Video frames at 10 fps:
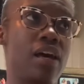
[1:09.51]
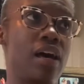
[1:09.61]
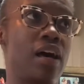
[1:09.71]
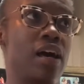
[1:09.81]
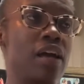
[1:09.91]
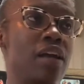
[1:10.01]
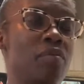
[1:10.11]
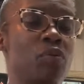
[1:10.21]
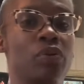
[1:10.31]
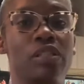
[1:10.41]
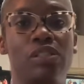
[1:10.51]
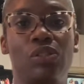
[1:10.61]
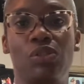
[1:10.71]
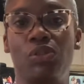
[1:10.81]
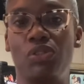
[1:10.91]
I am going
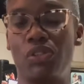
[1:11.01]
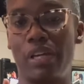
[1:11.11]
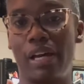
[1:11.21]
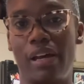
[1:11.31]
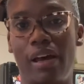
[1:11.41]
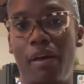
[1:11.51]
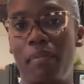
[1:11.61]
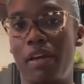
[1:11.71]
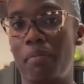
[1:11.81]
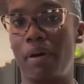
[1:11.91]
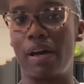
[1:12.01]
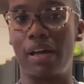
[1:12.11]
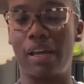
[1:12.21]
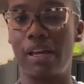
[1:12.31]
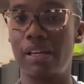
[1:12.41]
to show you how I make
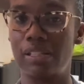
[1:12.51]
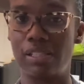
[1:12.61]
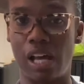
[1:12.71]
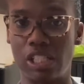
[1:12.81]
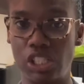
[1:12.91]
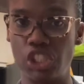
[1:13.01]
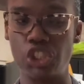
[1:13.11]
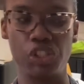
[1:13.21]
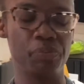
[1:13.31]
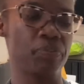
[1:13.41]
my sausage.